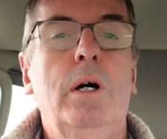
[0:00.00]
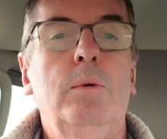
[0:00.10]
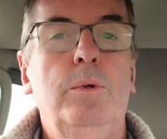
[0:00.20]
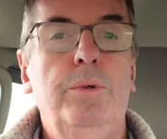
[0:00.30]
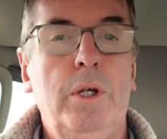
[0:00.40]
I
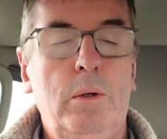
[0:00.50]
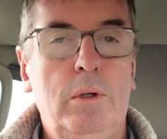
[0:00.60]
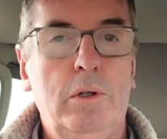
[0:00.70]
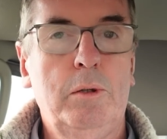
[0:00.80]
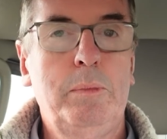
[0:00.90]
will no
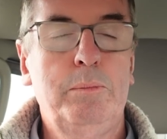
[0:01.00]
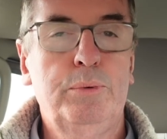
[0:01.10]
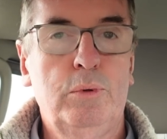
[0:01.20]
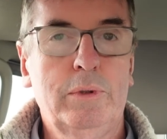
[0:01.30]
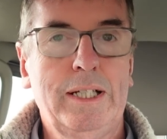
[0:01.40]
longer be
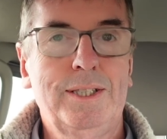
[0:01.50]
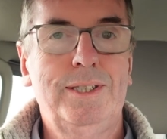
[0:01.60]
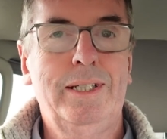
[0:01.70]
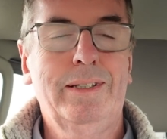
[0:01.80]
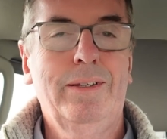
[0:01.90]

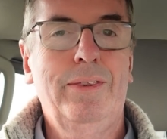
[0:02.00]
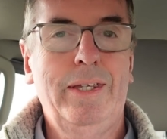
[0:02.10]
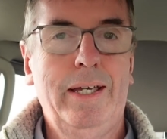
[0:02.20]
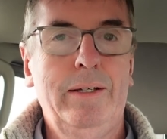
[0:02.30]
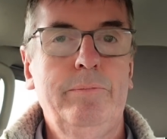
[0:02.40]
broadcasting
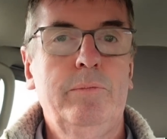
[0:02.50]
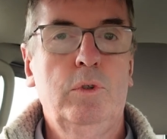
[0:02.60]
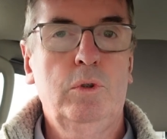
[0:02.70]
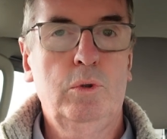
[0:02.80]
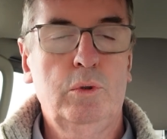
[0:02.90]
their
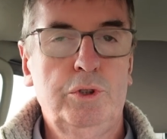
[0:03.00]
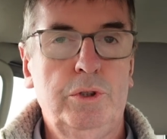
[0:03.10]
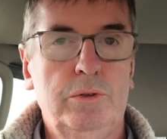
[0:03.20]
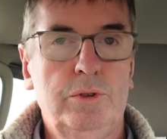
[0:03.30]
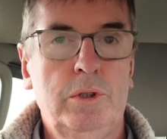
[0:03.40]

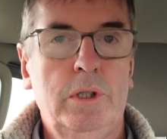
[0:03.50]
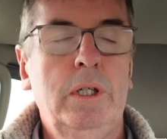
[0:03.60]
auctions,